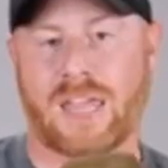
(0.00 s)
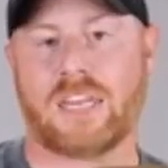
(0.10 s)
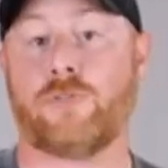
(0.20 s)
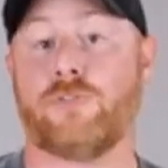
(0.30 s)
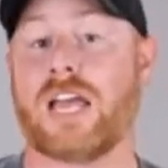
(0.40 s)

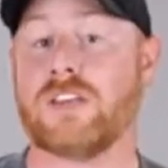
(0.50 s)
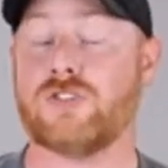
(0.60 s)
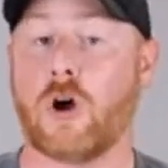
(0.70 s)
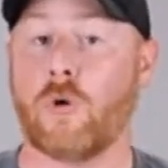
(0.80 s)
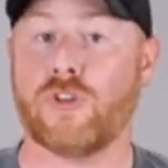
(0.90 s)
Now, if you guys
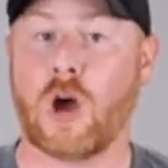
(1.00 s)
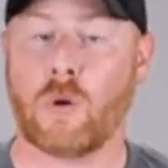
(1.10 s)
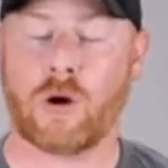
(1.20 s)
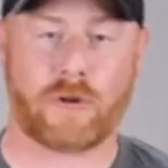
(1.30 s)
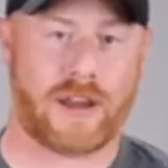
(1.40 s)
don't know
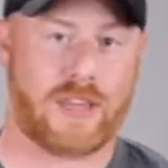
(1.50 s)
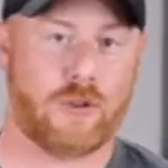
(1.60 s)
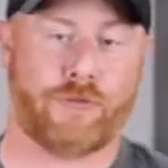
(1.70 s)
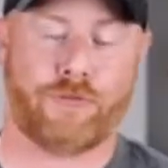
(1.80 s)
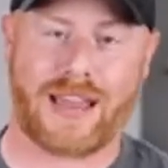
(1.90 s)
already,
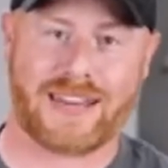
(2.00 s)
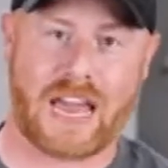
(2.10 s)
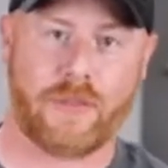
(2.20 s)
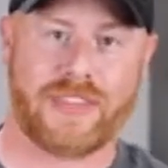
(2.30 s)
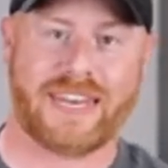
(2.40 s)
you'll find
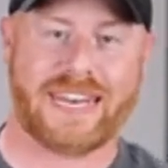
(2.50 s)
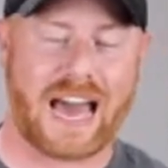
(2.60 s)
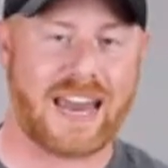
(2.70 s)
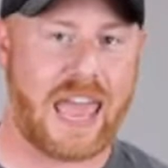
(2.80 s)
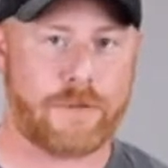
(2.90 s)
out that
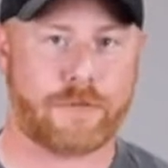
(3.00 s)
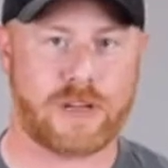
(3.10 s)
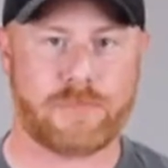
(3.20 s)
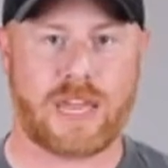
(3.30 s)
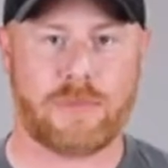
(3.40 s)
not every
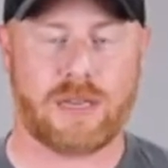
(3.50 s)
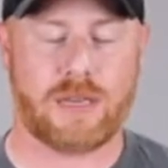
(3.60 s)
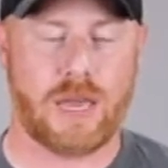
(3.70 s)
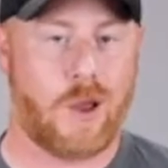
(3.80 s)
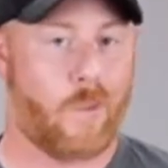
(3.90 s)
baby
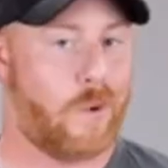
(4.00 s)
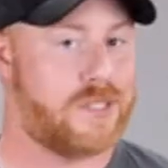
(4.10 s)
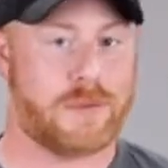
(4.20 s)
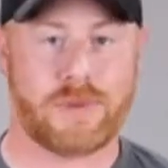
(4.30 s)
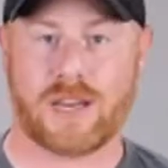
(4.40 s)
wants
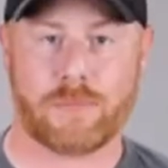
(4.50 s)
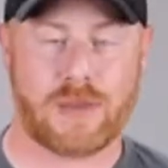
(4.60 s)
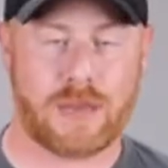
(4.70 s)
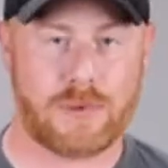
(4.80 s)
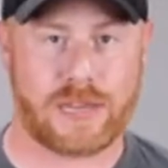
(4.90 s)
to be in a
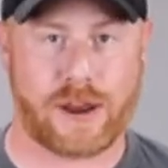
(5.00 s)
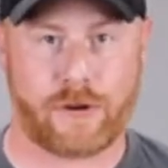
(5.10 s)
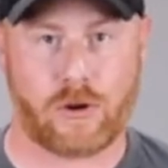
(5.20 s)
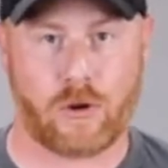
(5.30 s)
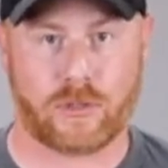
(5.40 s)
baby
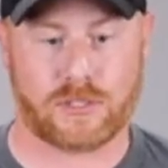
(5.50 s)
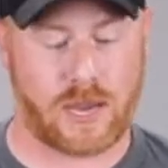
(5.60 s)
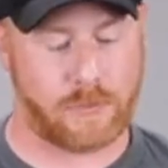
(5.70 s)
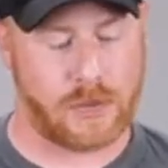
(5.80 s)
carrier all the time.